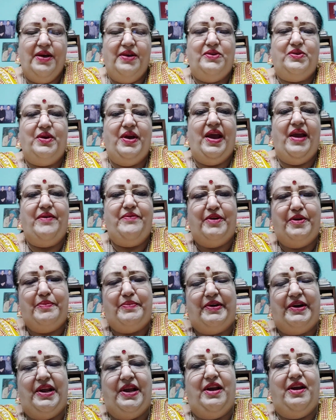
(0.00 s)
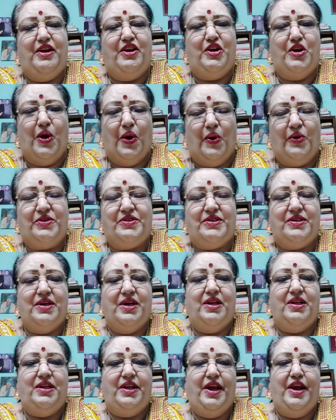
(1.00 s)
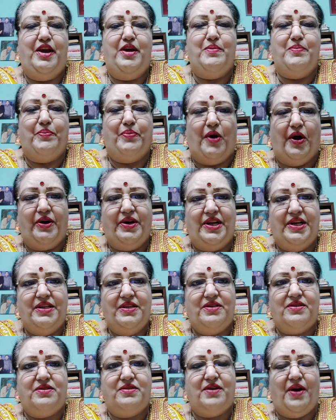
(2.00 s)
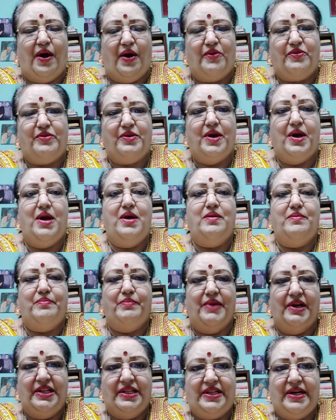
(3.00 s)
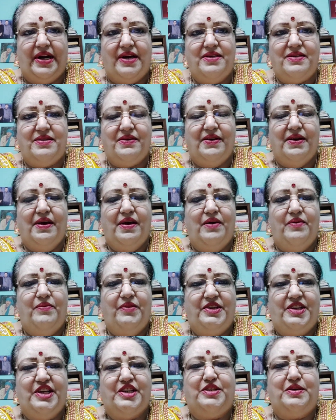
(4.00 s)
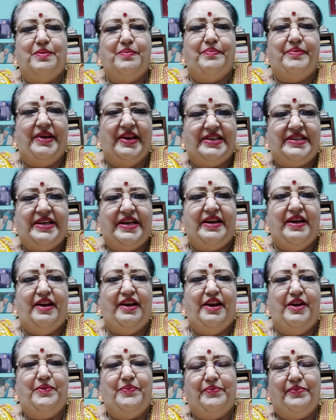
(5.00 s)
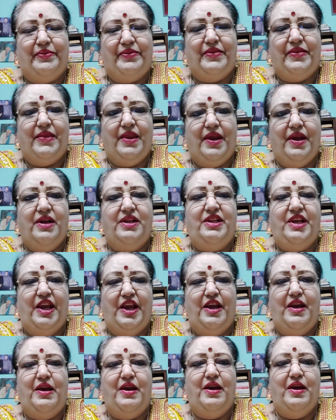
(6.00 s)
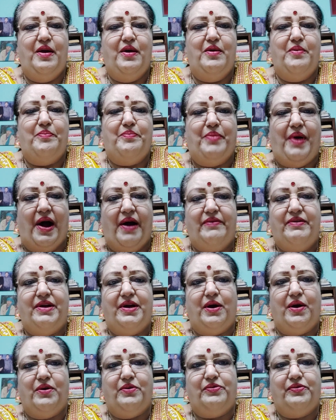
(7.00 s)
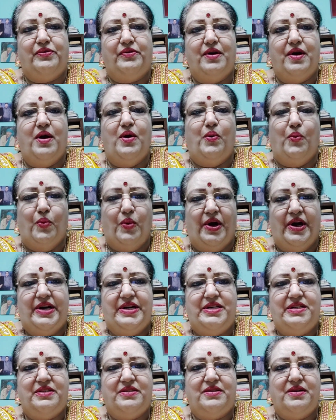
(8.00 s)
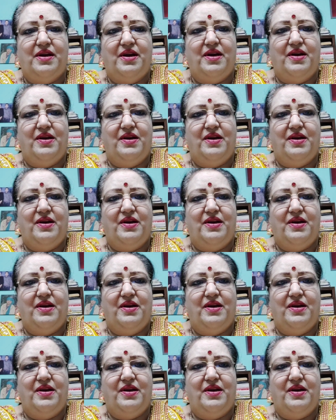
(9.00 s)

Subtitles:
So everybody knows the importance of mantras, which is basically the power of words.